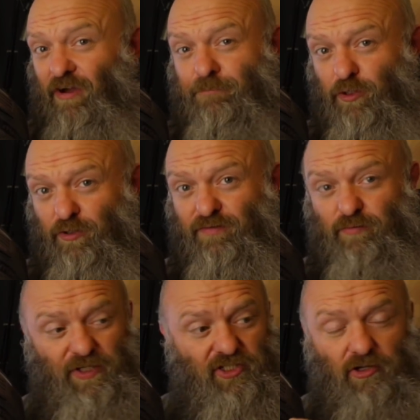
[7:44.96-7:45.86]
approved,
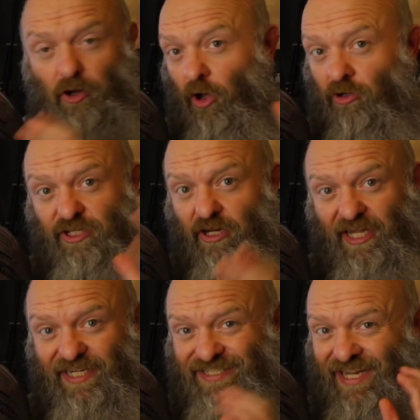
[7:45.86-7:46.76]
which all your
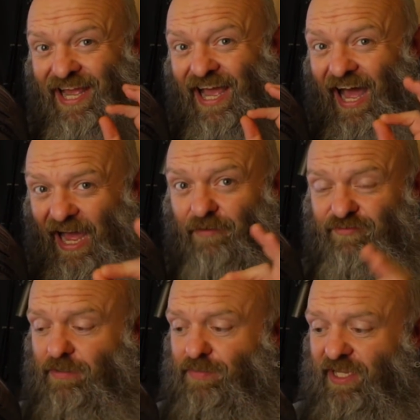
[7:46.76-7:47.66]
lids have
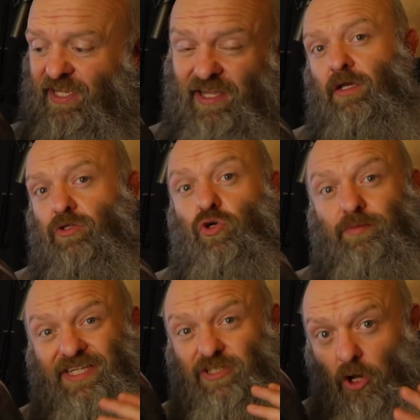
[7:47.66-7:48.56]
to be. So it
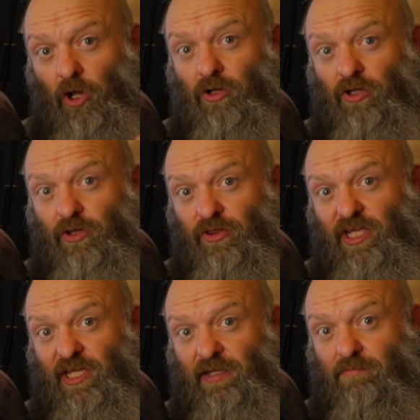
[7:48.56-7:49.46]
meets all
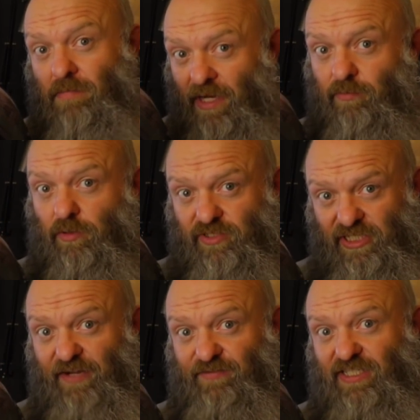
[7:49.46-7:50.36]
the minimum
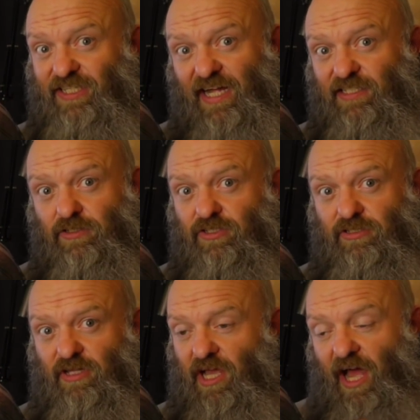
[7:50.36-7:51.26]
safety
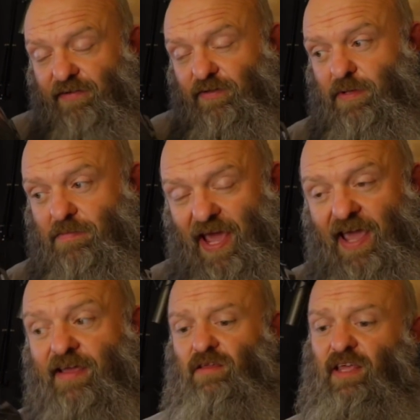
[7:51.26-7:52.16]
standards that have to be met.